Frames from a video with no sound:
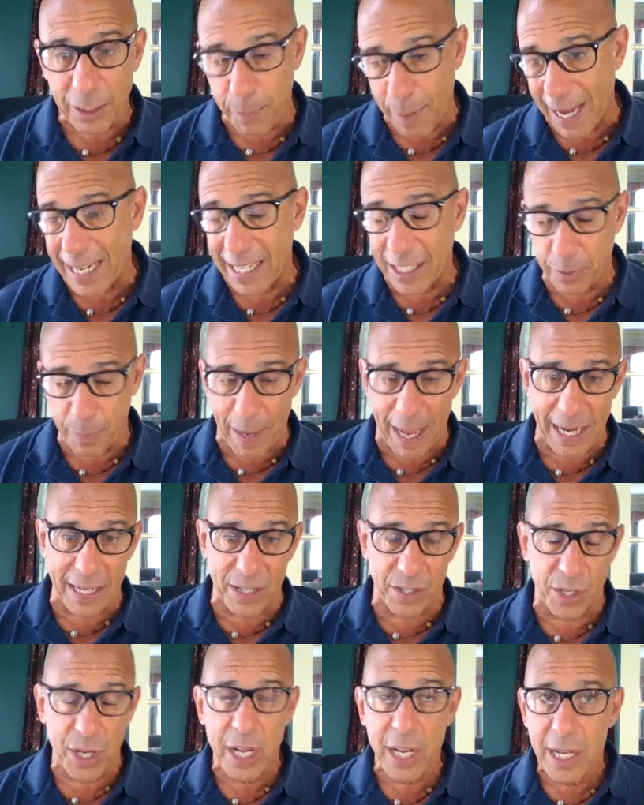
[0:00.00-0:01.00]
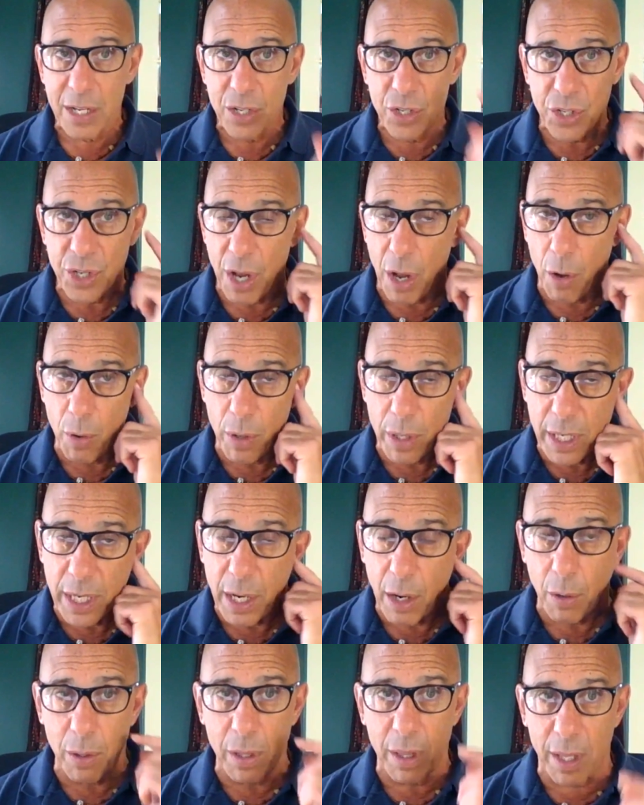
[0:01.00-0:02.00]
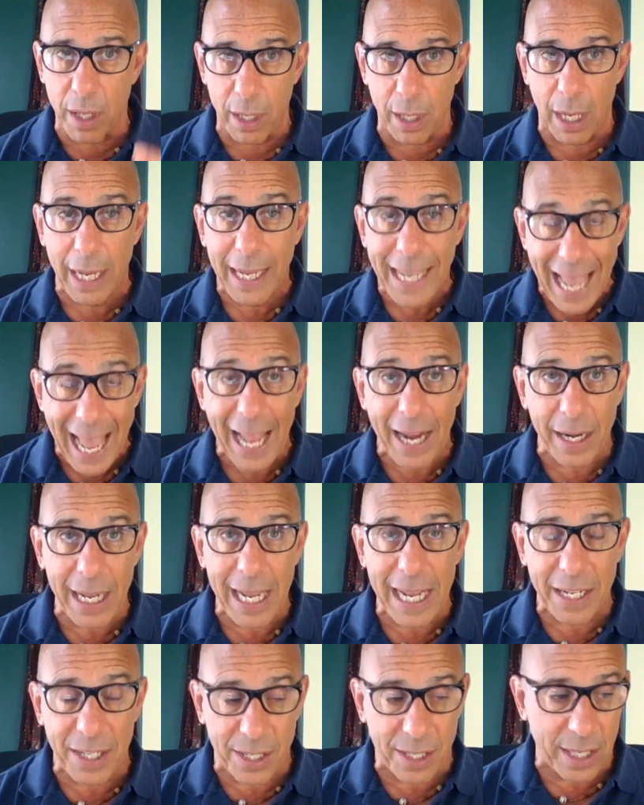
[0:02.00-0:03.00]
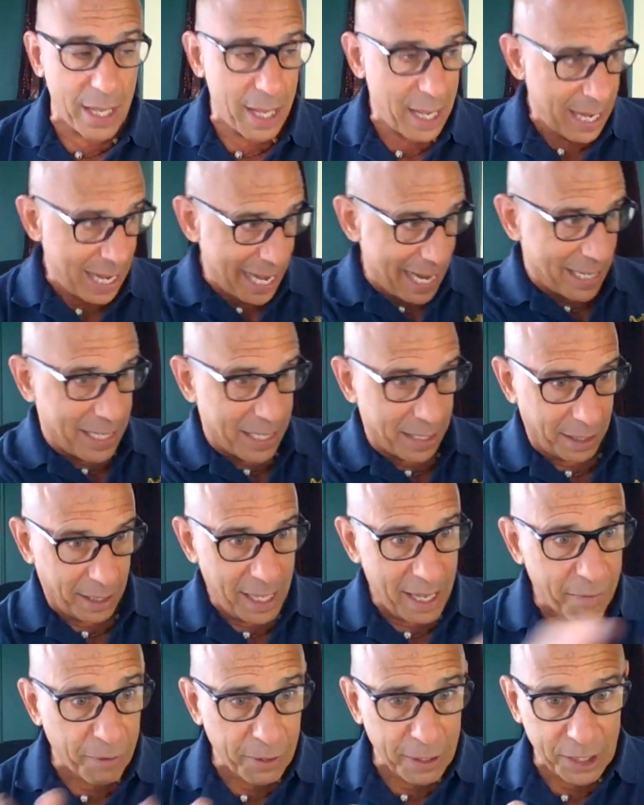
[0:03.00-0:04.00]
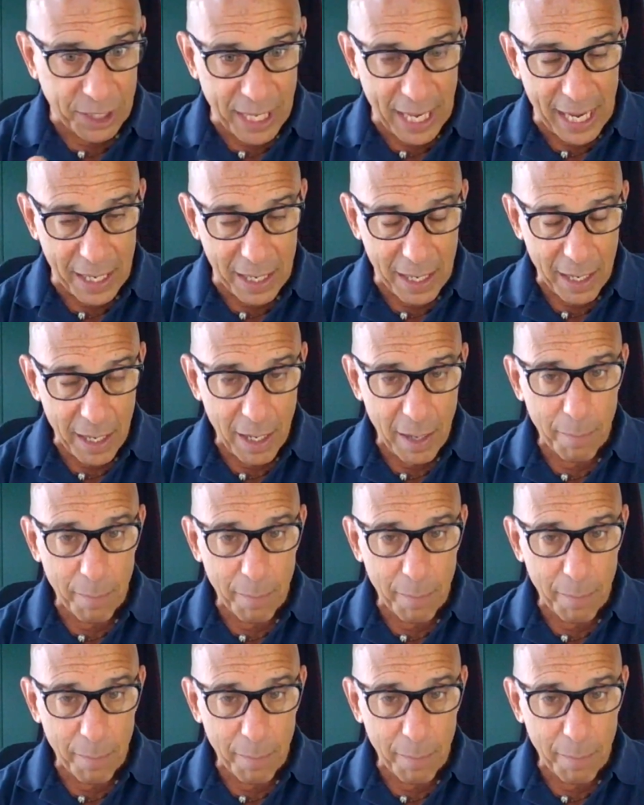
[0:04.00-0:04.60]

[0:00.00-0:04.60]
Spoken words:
pennies. So, it delivers it,